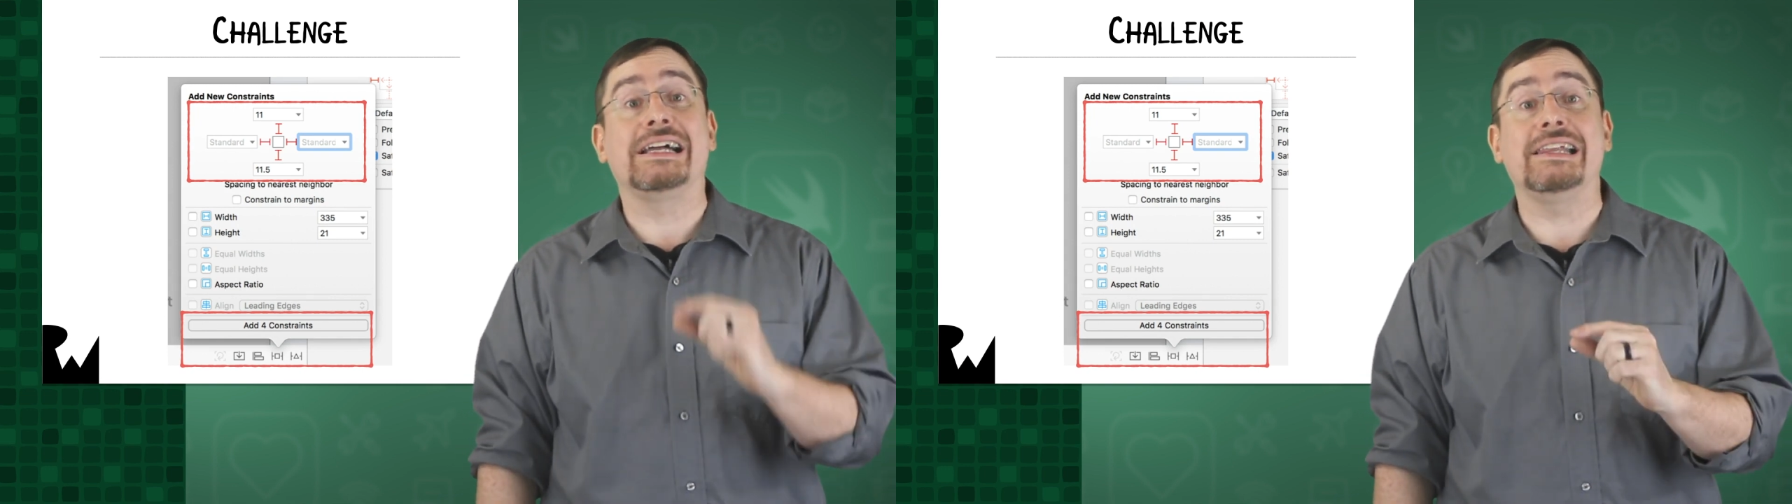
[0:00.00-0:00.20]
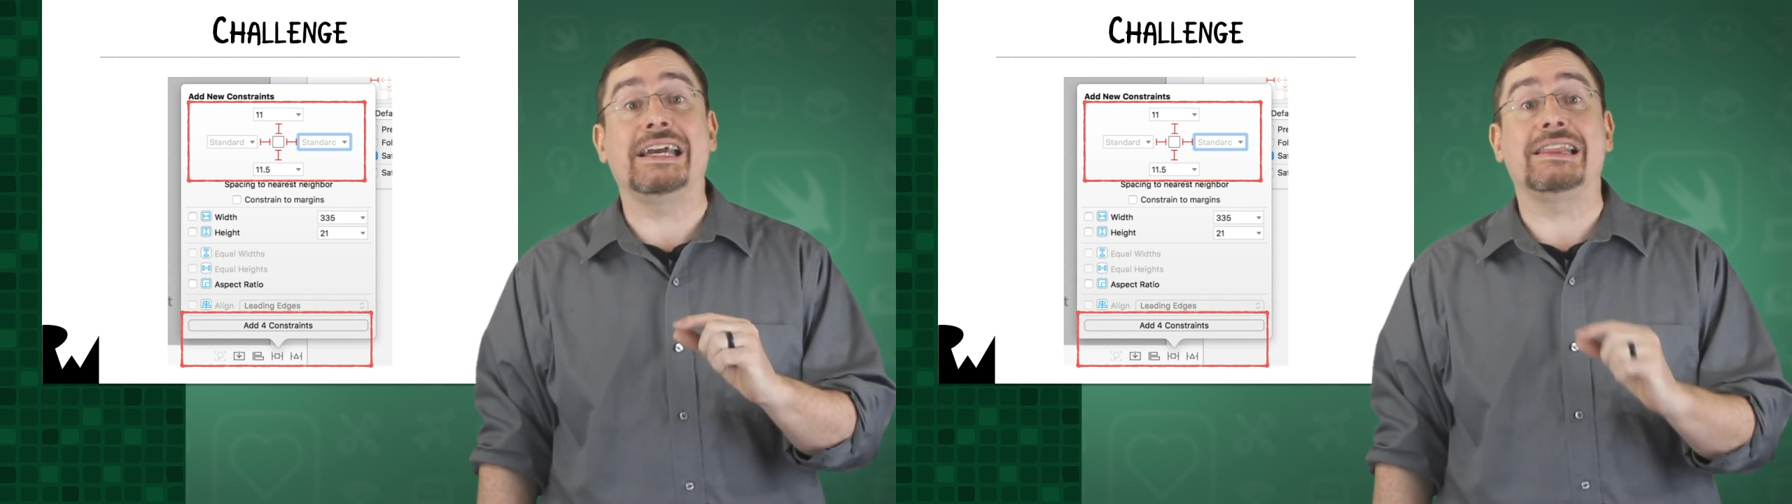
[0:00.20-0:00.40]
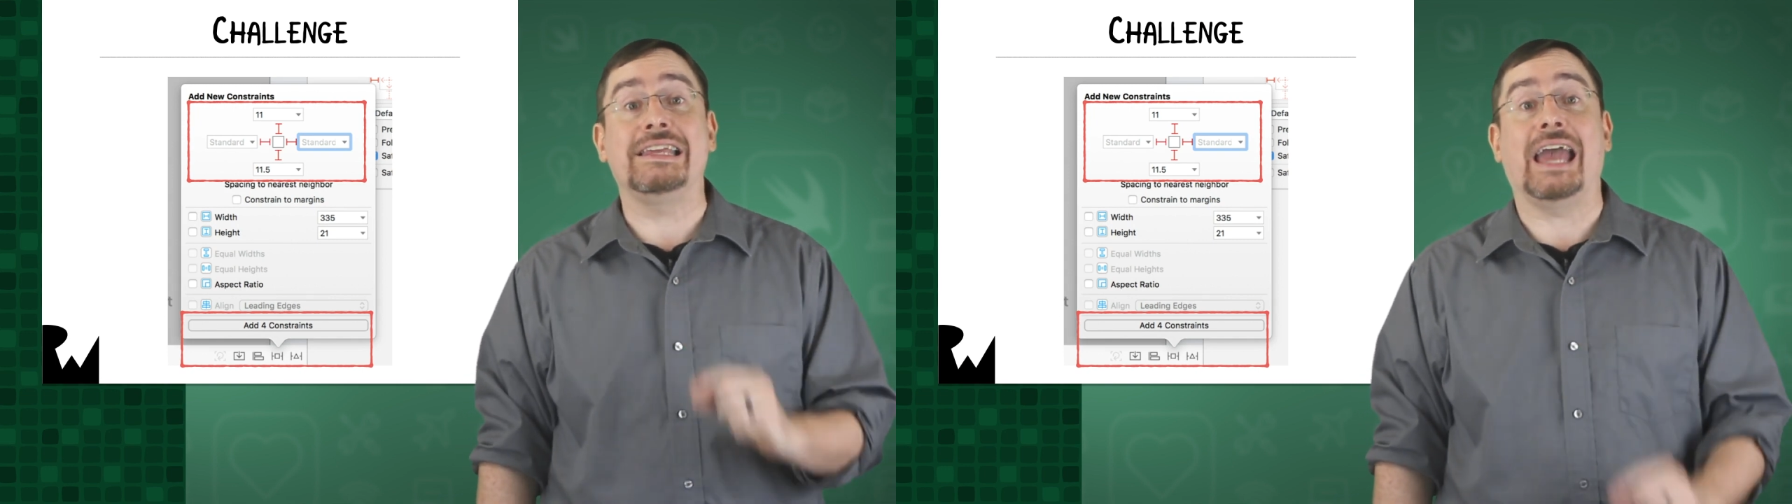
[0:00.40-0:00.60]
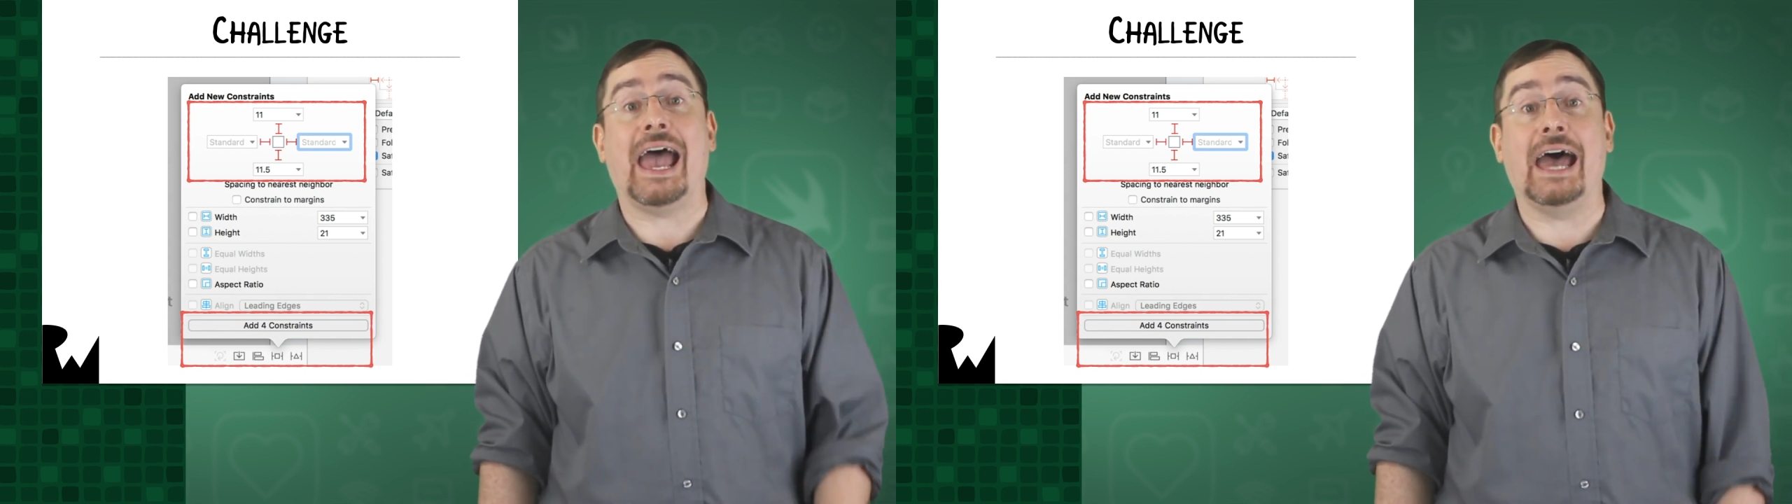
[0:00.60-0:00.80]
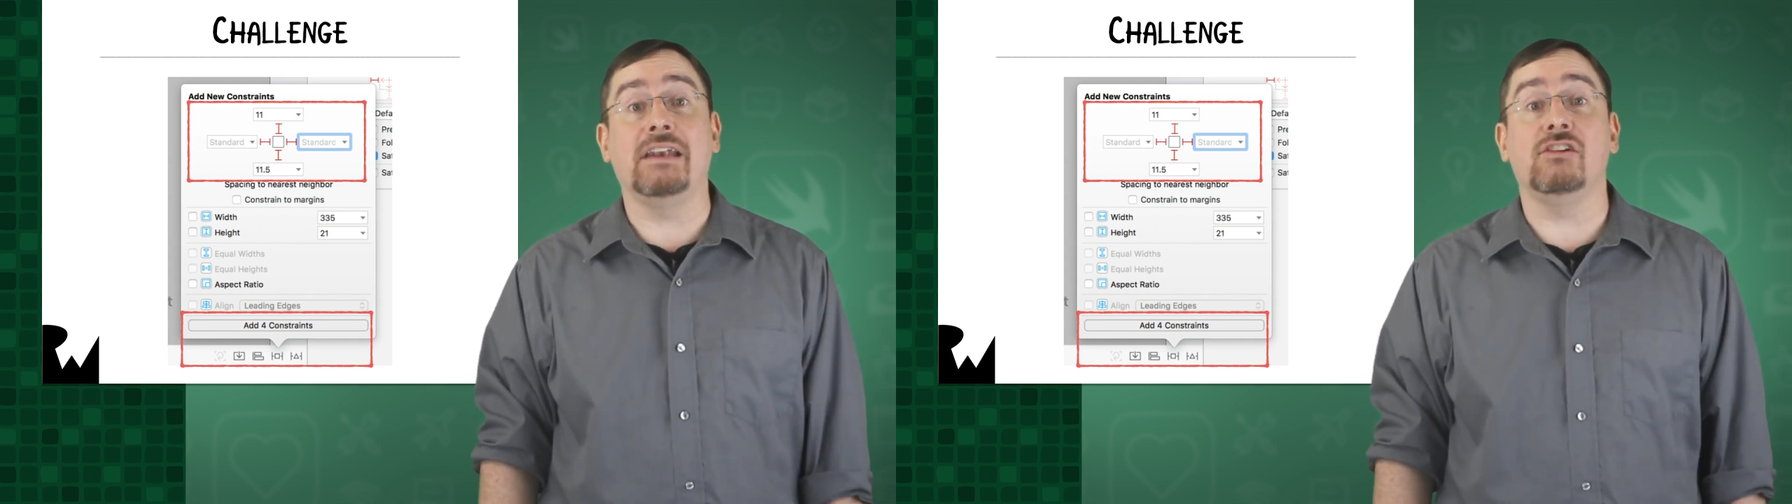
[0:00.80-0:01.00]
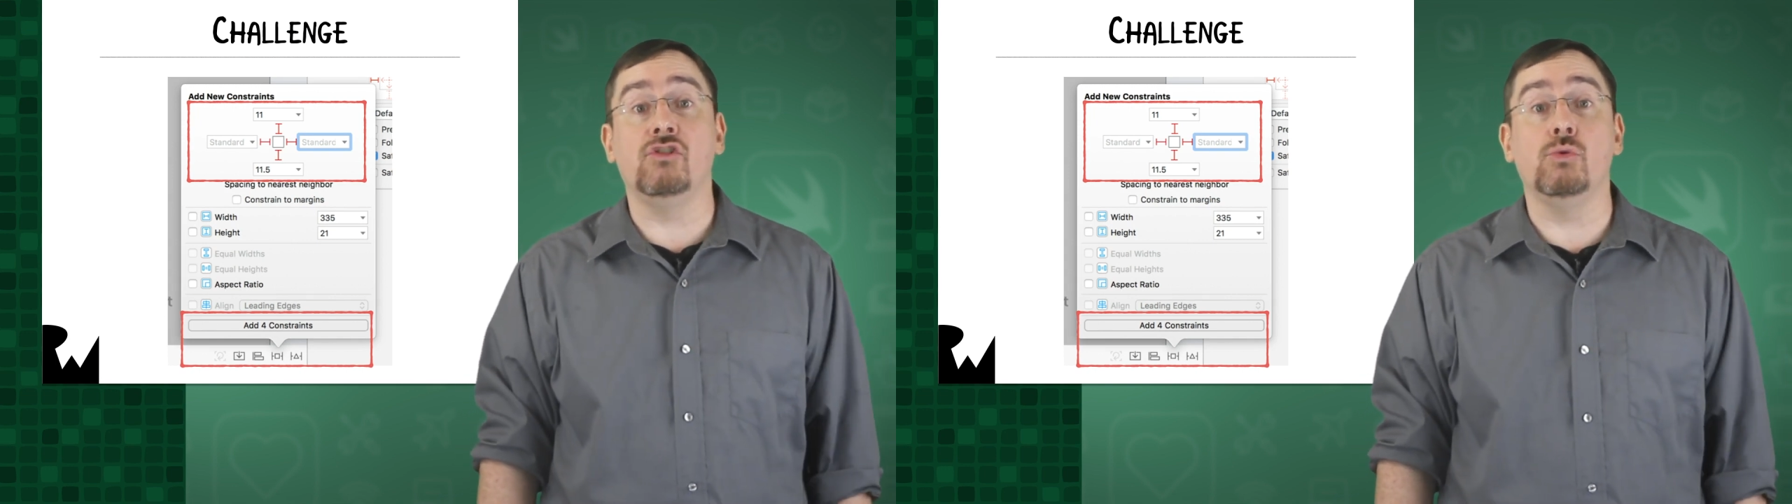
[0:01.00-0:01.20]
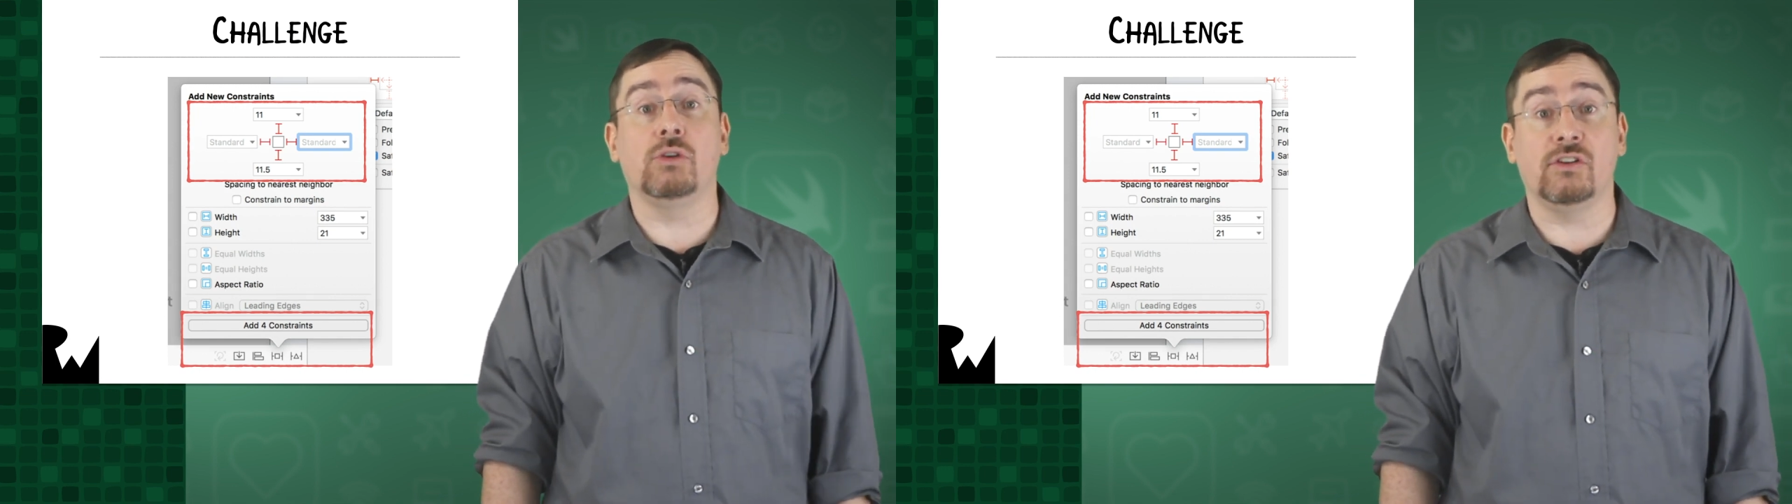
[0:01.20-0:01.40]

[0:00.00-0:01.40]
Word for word: click the Add New